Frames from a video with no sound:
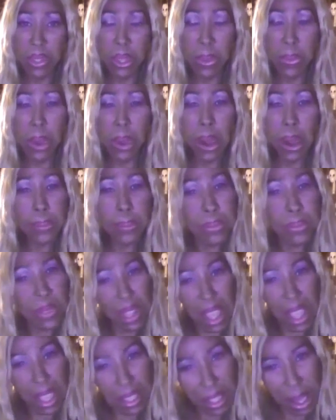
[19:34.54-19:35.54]
Well,
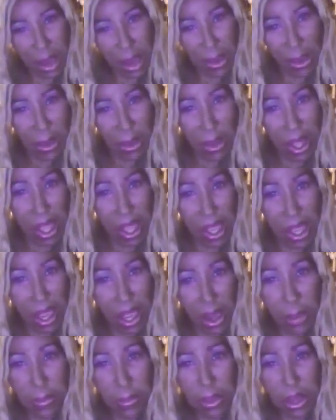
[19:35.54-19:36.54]
that's all, and I
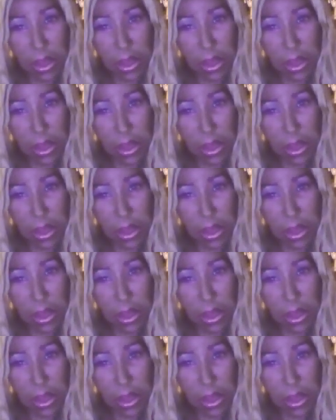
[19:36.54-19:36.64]
hope that